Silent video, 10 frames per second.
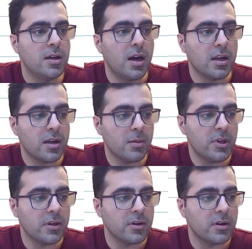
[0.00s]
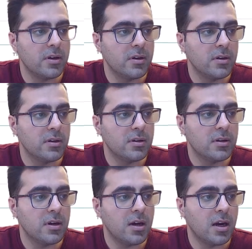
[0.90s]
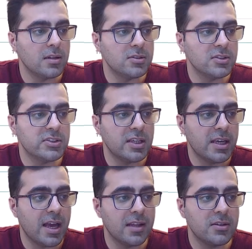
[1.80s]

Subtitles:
I come here, I just say add